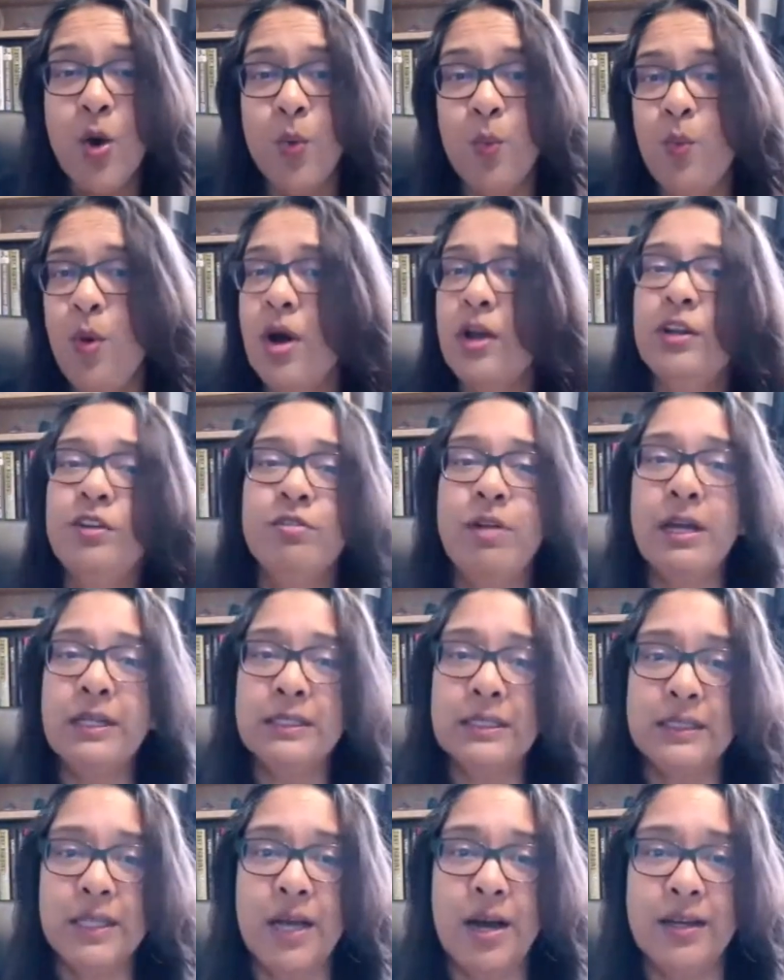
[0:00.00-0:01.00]
while you're
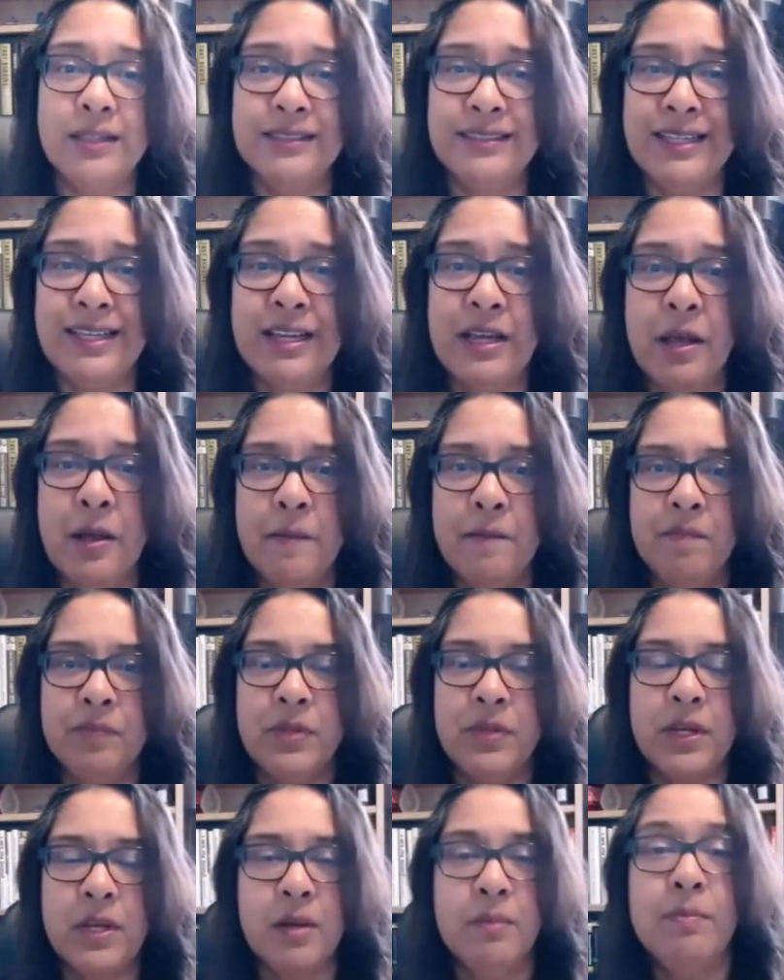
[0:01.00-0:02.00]
exercising,
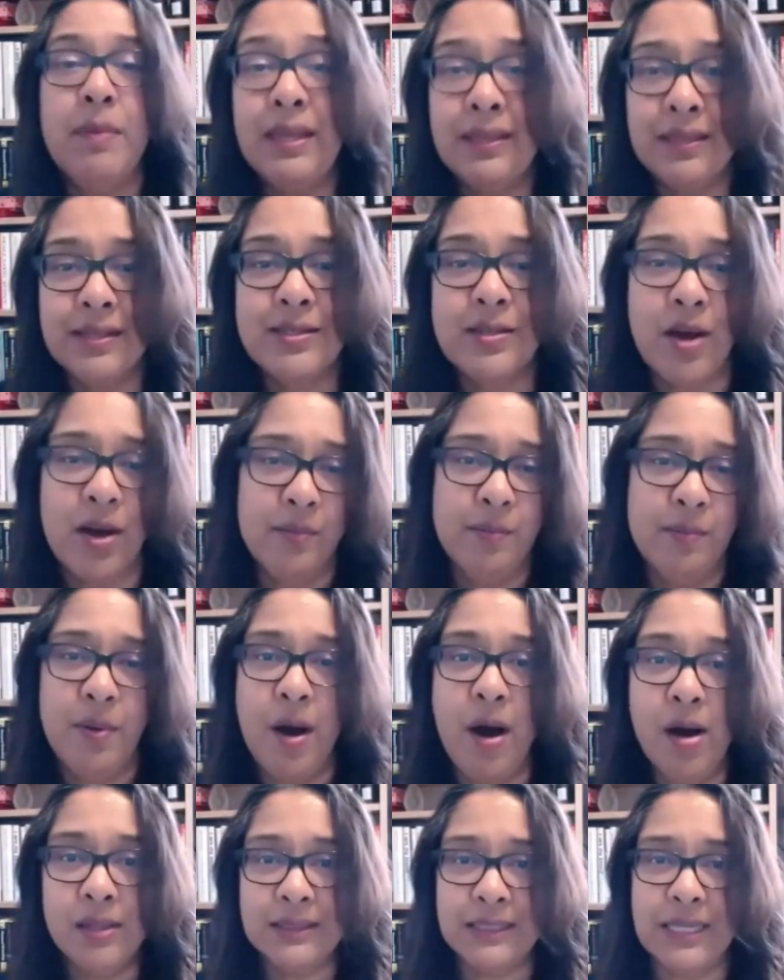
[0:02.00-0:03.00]
that can make the time
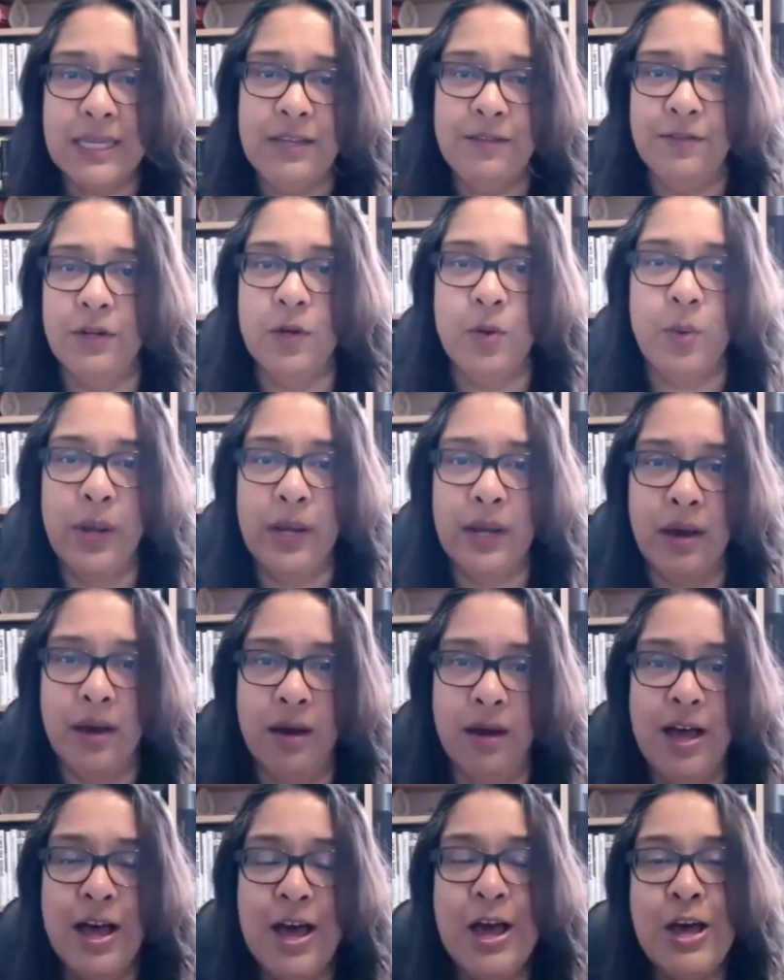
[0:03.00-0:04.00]
pass even quicker.